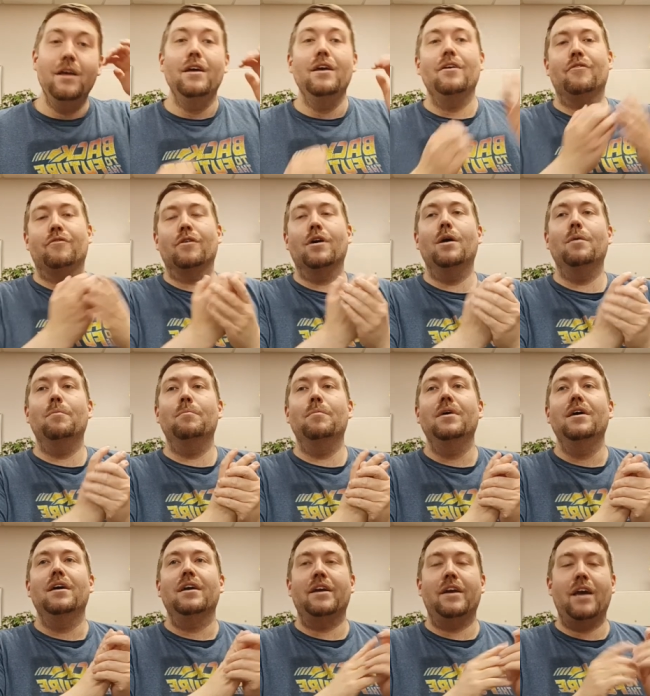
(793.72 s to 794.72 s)
from
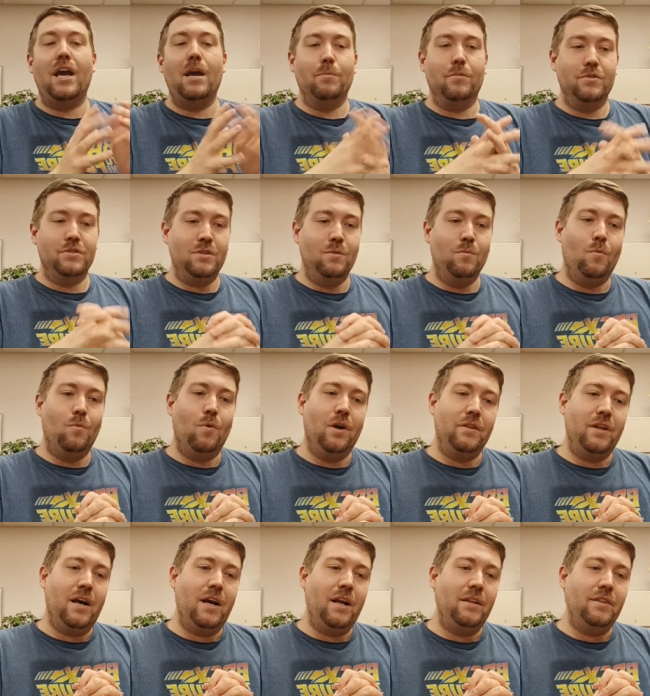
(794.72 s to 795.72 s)
gamers and
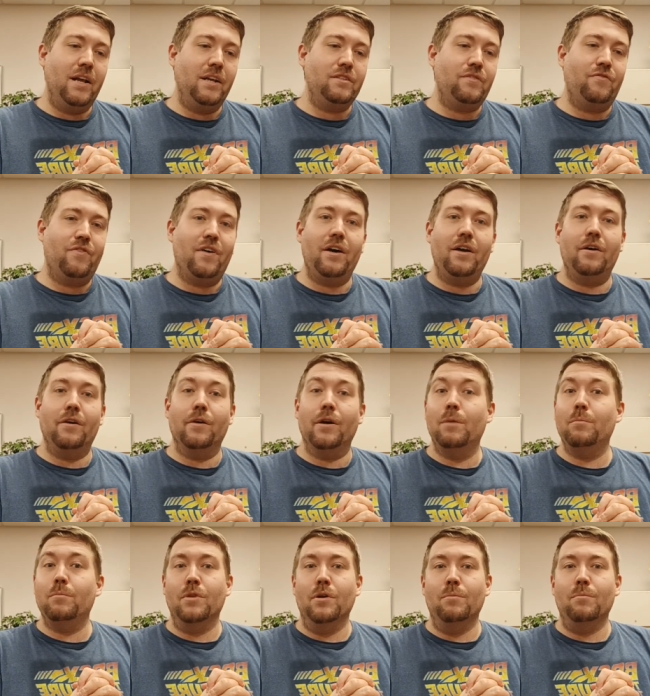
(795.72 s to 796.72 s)
whatnot, and that's Fire
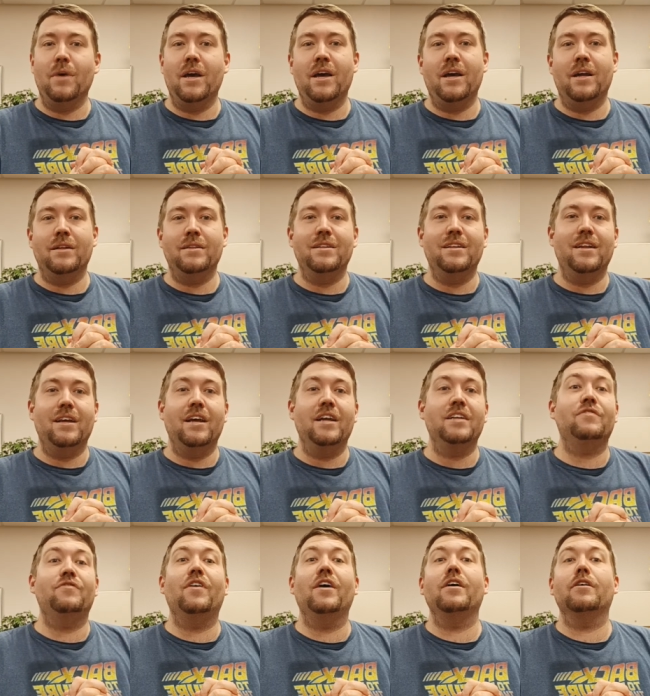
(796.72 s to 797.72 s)
Emblem, and it's
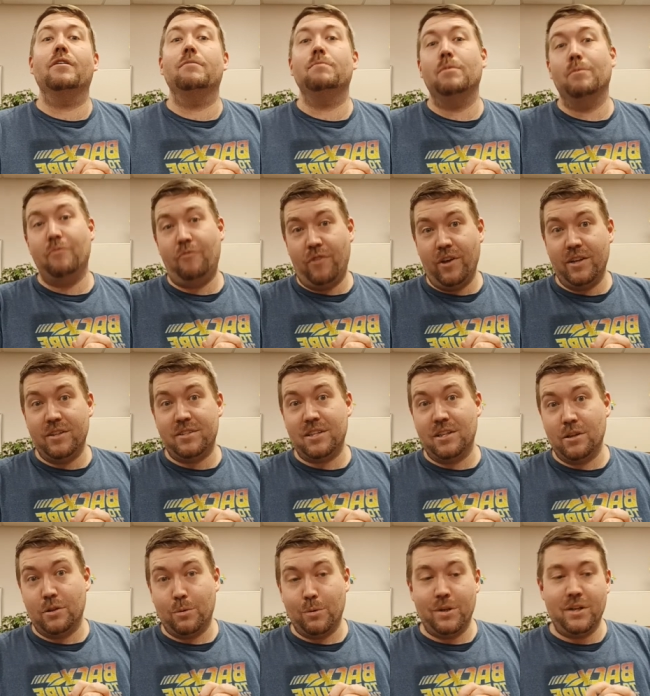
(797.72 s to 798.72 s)
Fire Emblem Fates on the
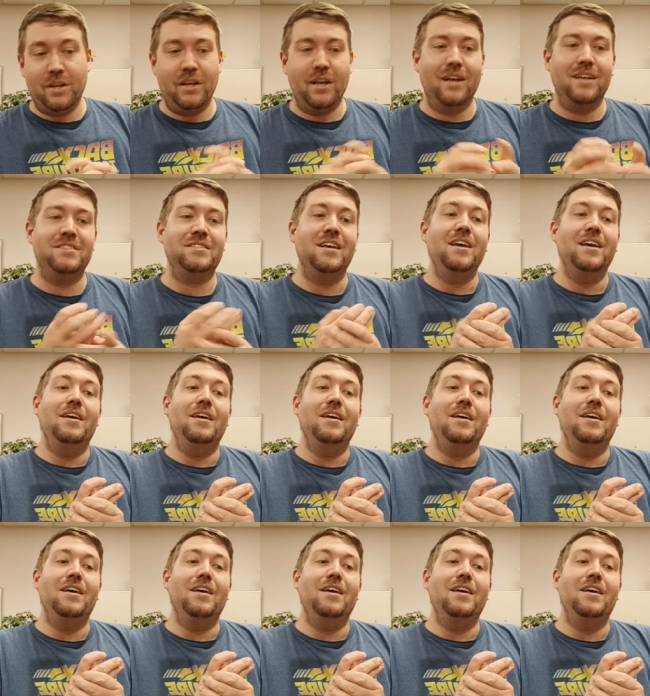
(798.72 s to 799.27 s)
3DS.